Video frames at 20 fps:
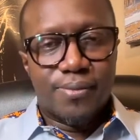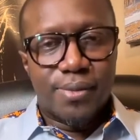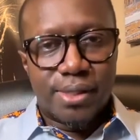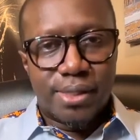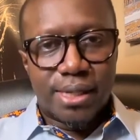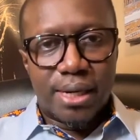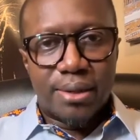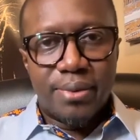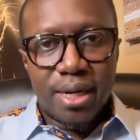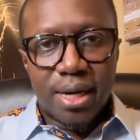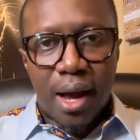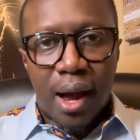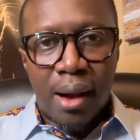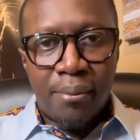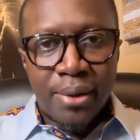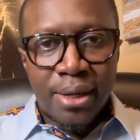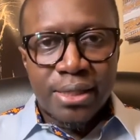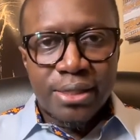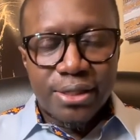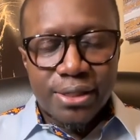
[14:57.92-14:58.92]
send me
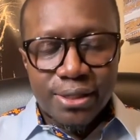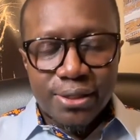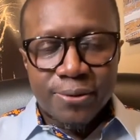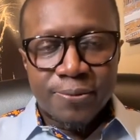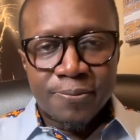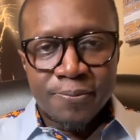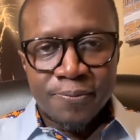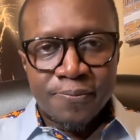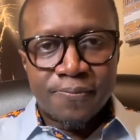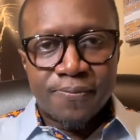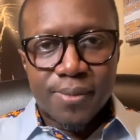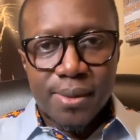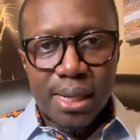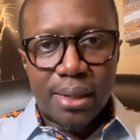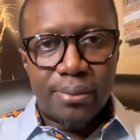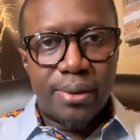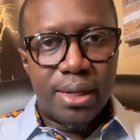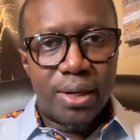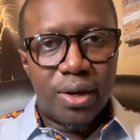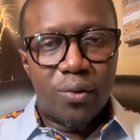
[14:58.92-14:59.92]
comments,
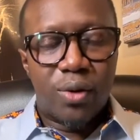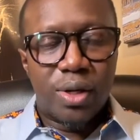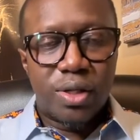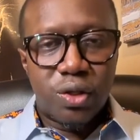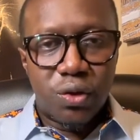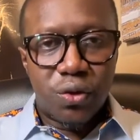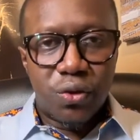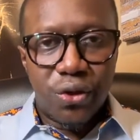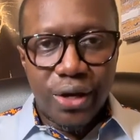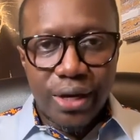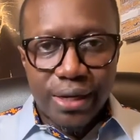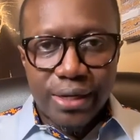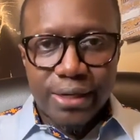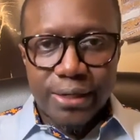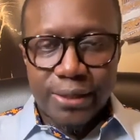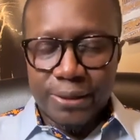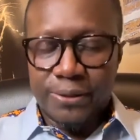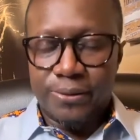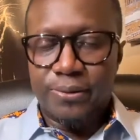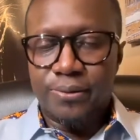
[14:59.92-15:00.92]
let me know what you
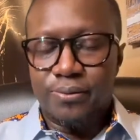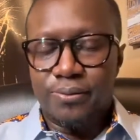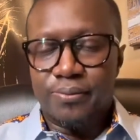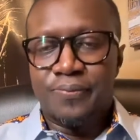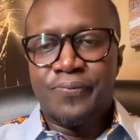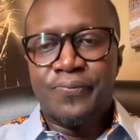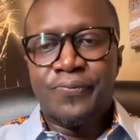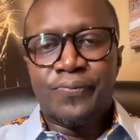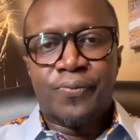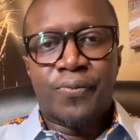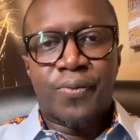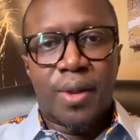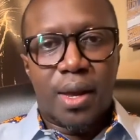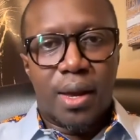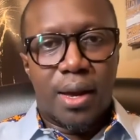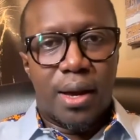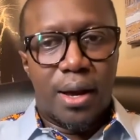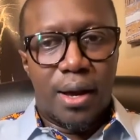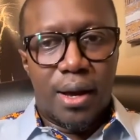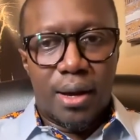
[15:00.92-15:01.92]
think.
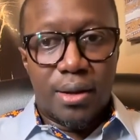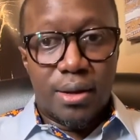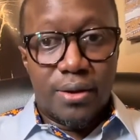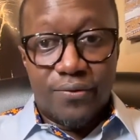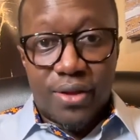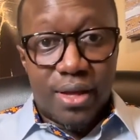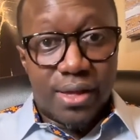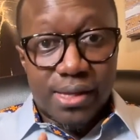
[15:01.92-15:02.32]
If